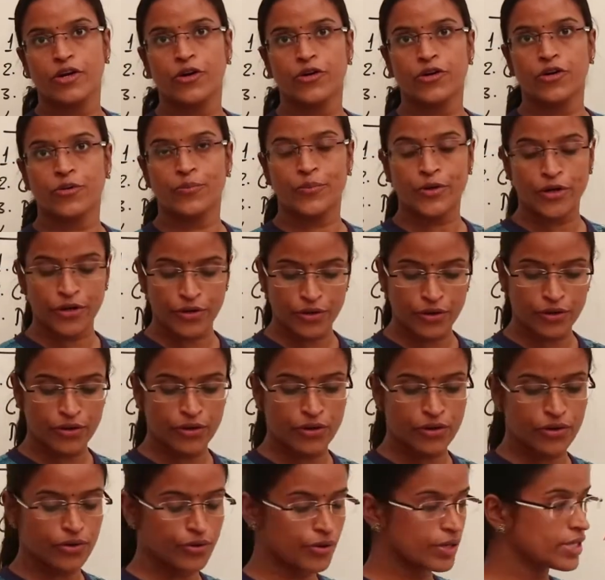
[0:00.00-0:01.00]
Kyoto
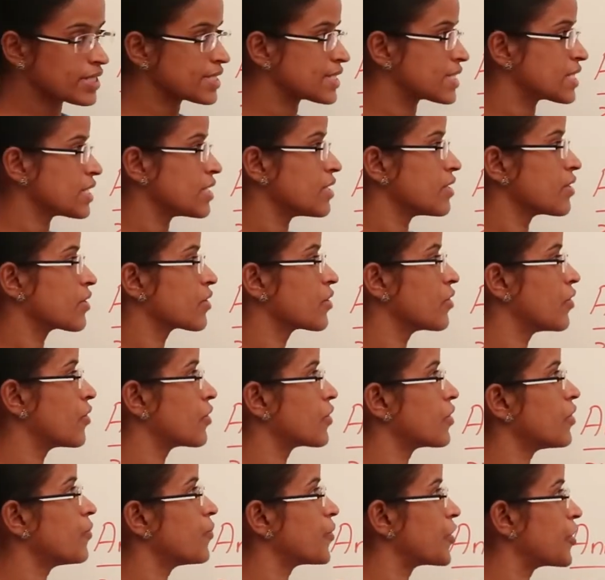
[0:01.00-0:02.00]
Protocol works?
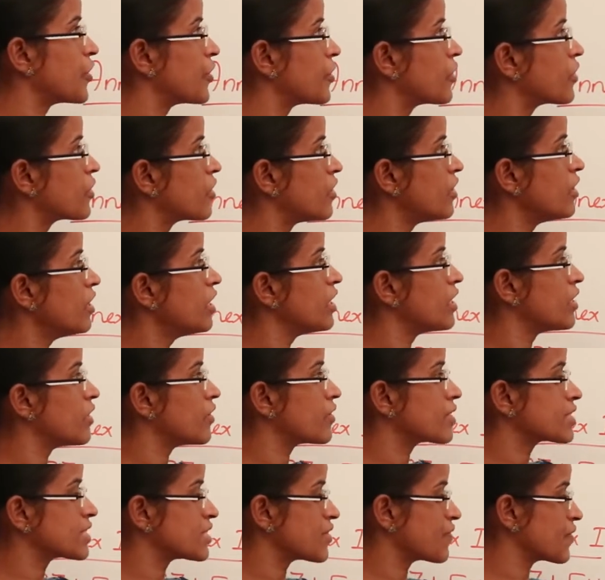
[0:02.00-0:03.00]
Kyoto Protocol
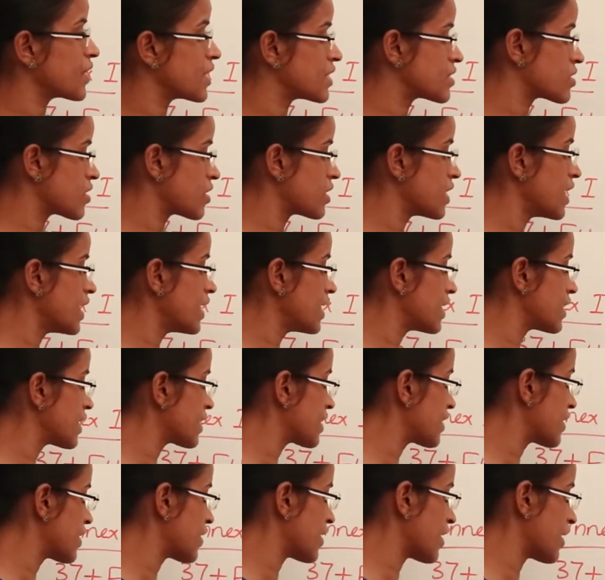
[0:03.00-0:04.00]
works, we saw that
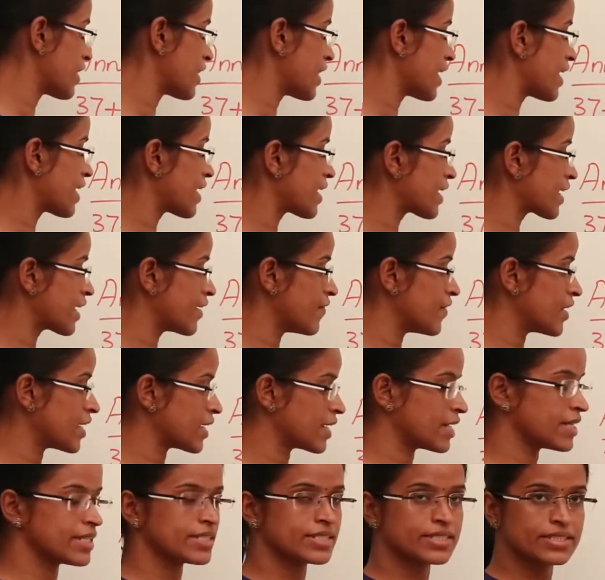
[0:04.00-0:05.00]
there are
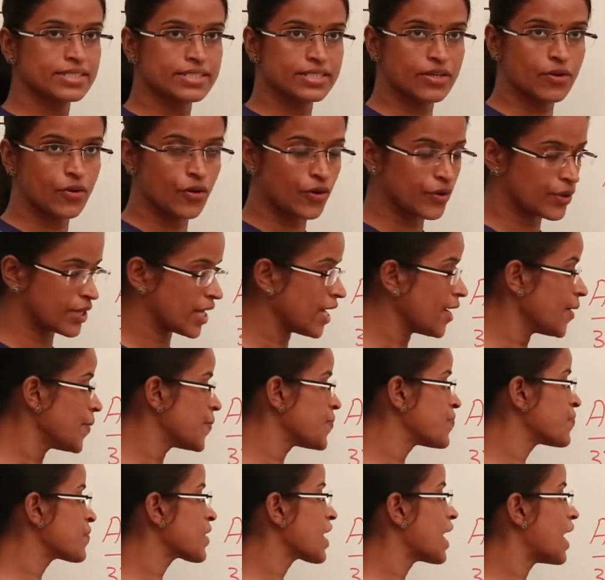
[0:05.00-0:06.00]
given quota,
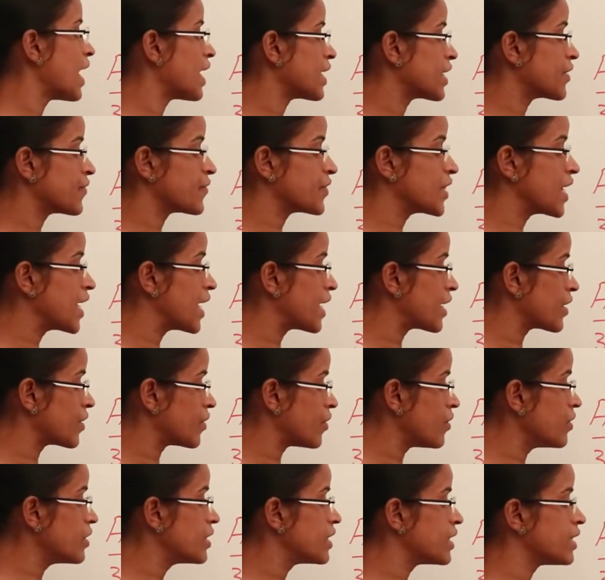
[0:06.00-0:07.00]
and if they are
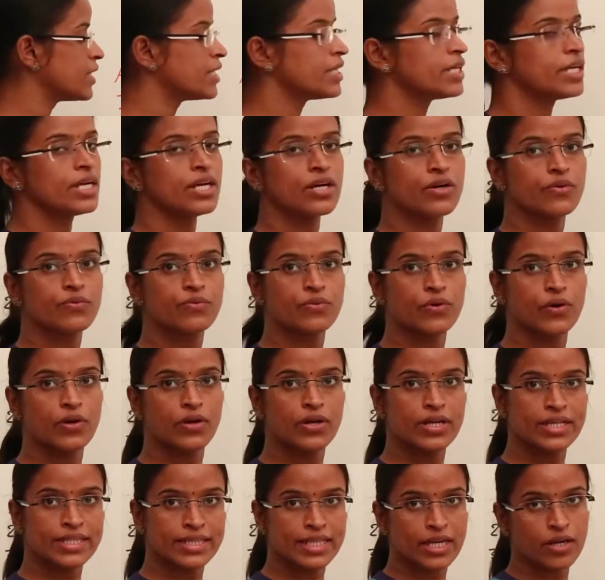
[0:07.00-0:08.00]
not
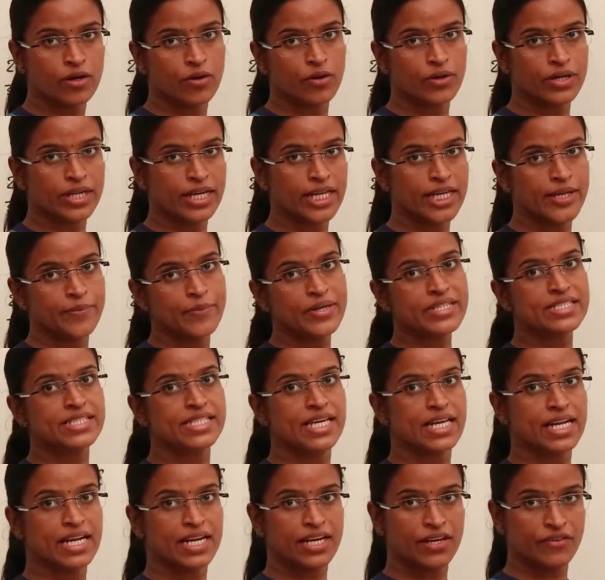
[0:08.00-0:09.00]
following the quota limits,
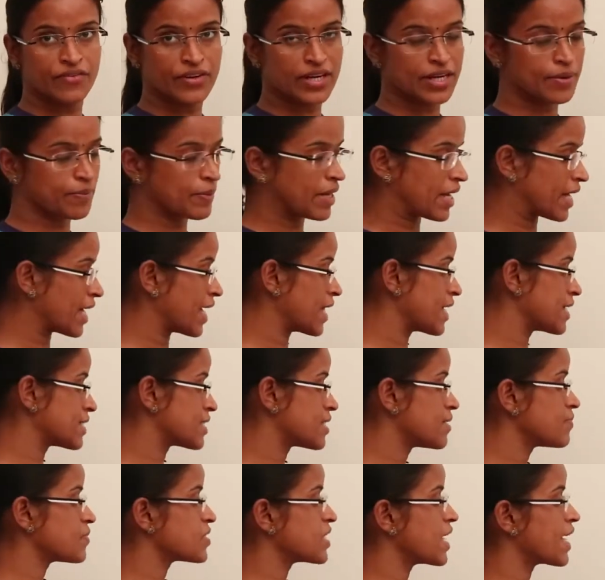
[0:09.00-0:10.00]
there are different
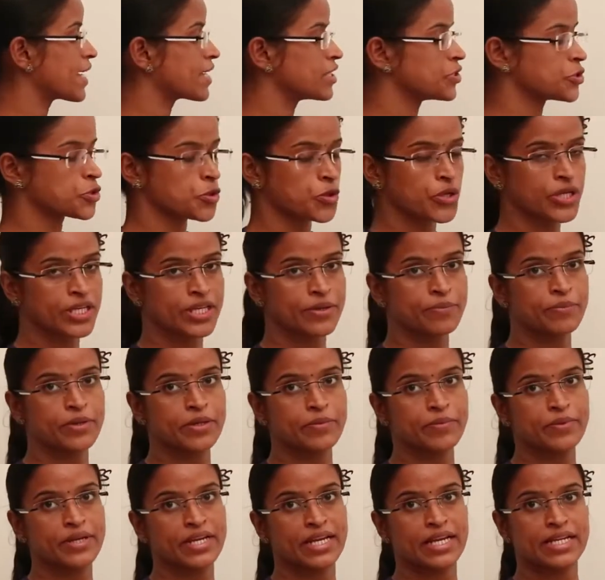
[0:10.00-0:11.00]
mechanisms like joint
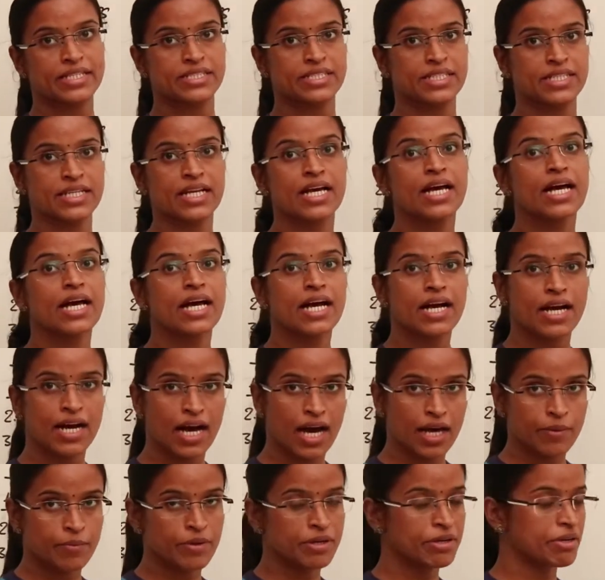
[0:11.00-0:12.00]
implementation,
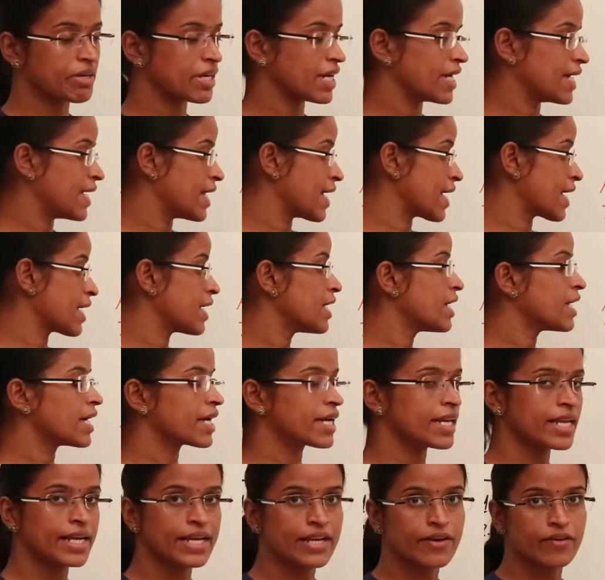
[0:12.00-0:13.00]
carbon trading,
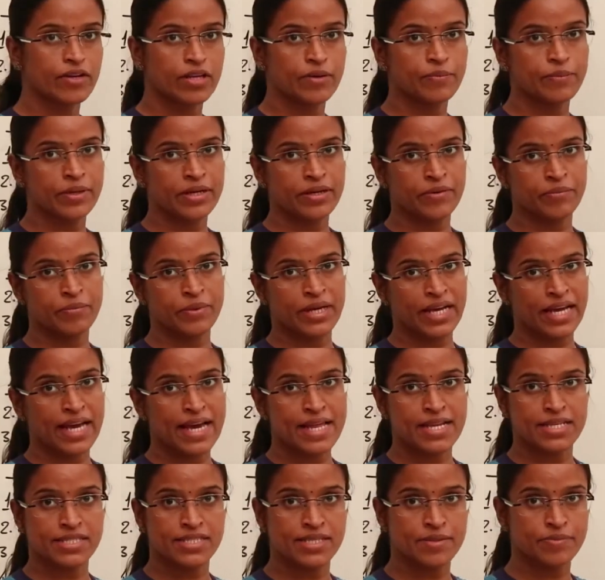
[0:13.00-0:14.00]
clean development
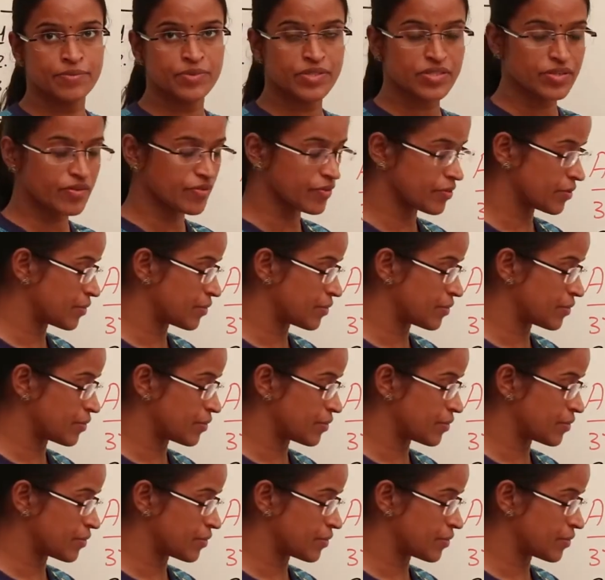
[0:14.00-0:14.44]
mechanisms,